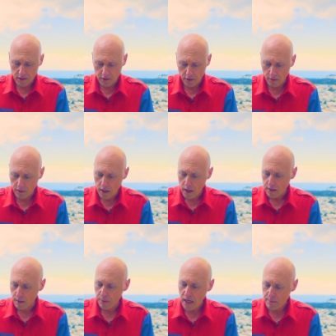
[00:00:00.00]
So
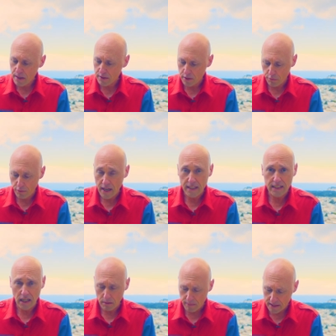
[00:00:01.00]
the primaries of red and
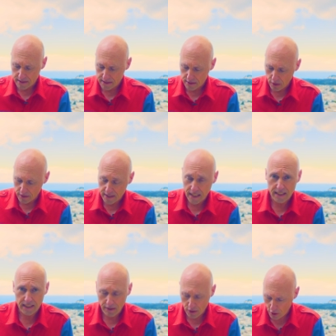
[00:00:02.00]
yellow make this
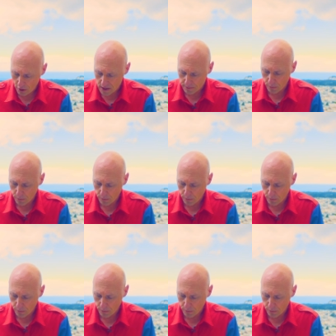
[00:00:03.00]
secondary orange.